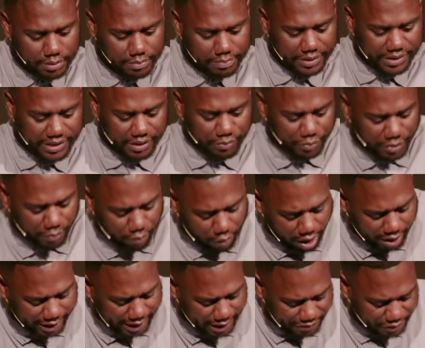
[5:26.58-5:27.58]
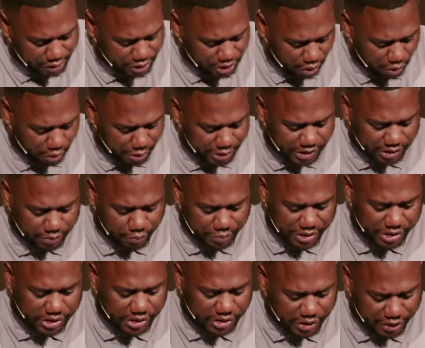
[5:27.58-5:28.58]
but then we walk out the doors and
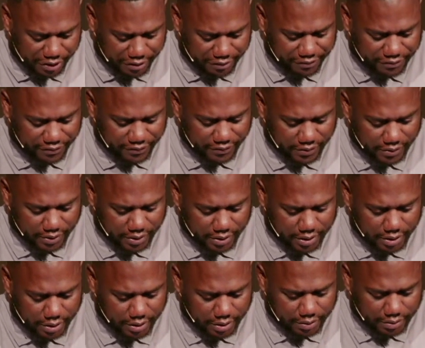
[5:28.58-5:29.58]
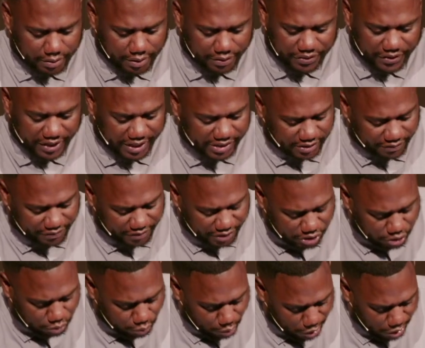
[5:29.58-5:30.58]
we serve the things of
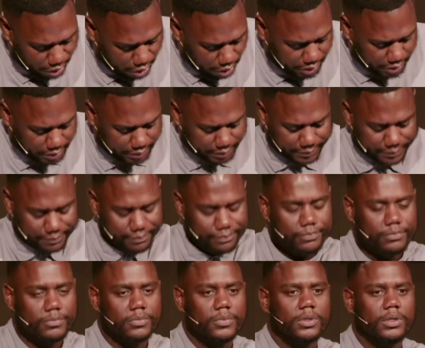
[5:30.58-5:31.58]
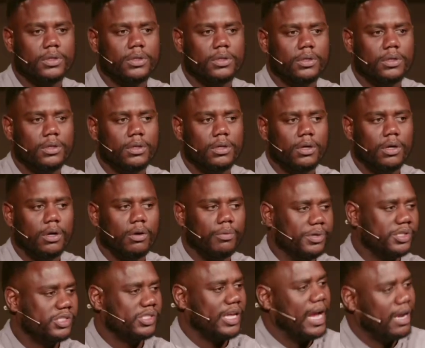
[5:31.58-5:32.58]
this world.
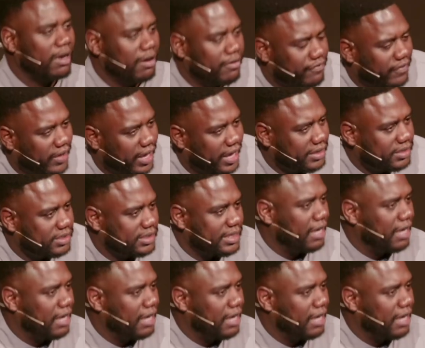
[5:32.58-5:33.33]
We sacrifice